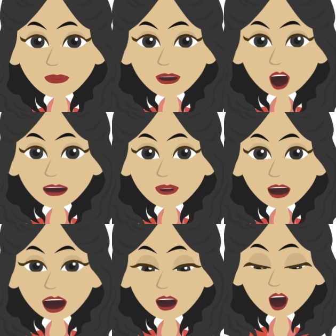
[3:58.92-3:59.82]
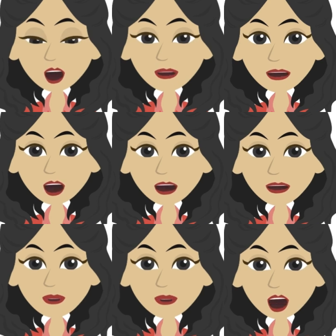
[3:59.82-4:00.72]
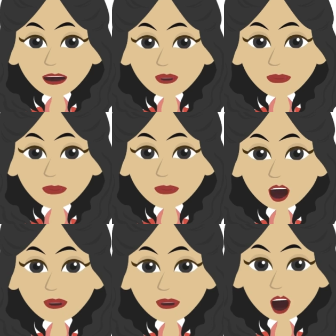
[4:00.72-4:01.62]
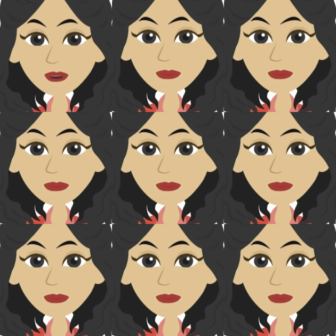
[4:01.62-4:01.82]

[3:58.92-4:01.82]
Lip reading: Do you see the body of water in the picture with the fish